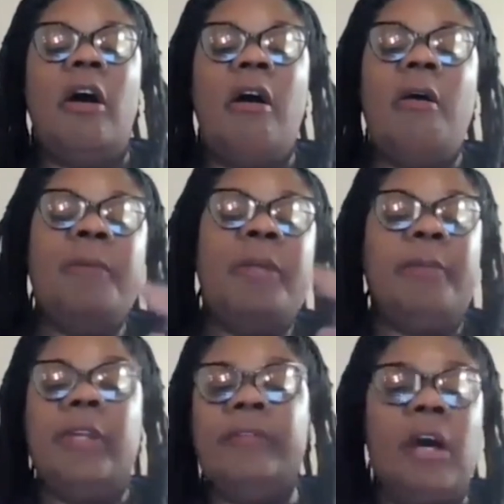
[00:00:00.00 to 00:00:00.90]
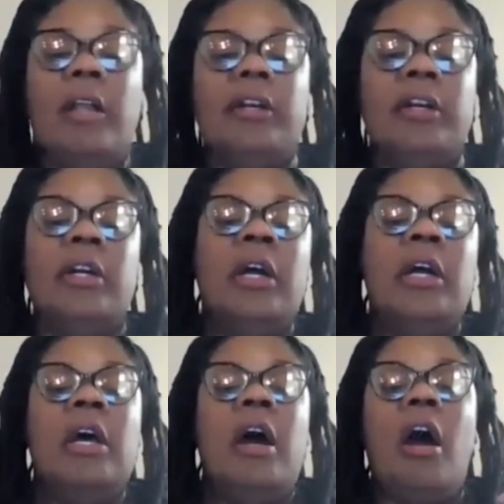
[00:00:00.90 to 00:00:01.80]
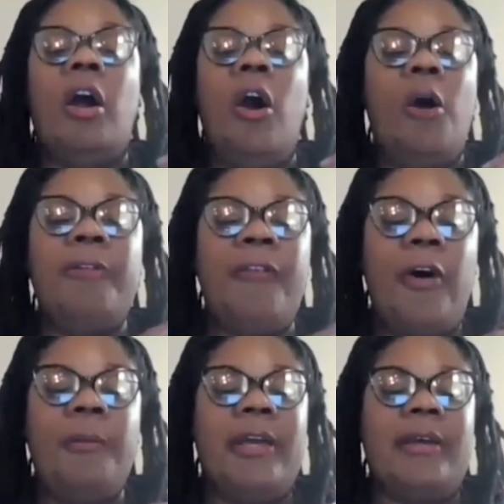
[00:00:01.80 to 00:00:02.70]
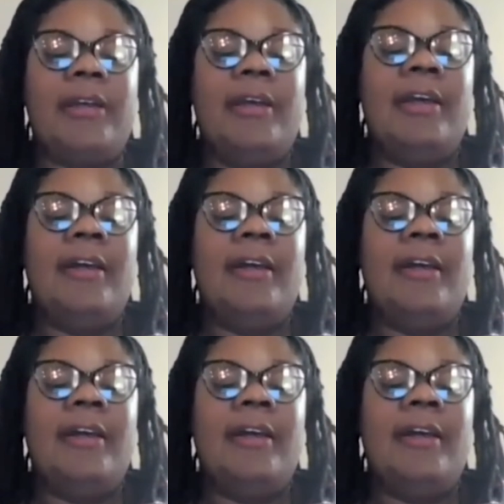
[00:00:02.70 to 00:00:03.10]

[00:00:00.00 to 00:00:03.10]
all people of color are homophobic.